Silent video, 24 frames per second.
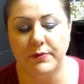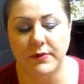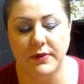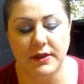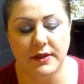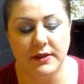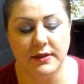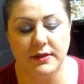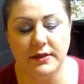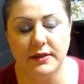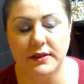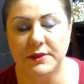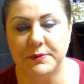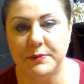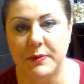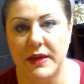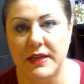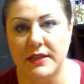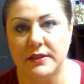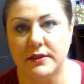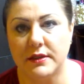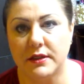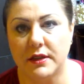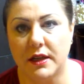this is
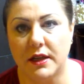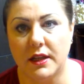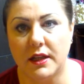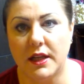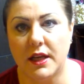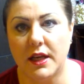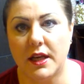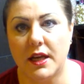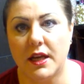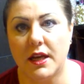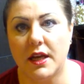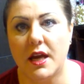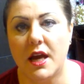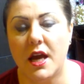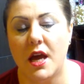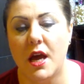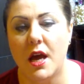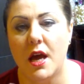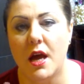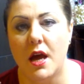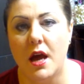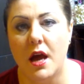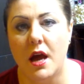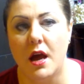basically
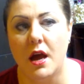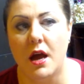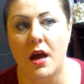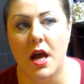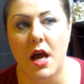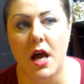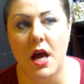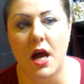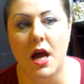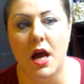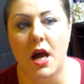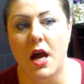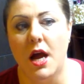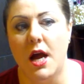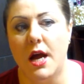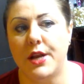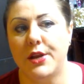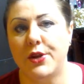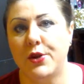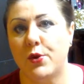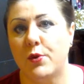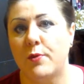new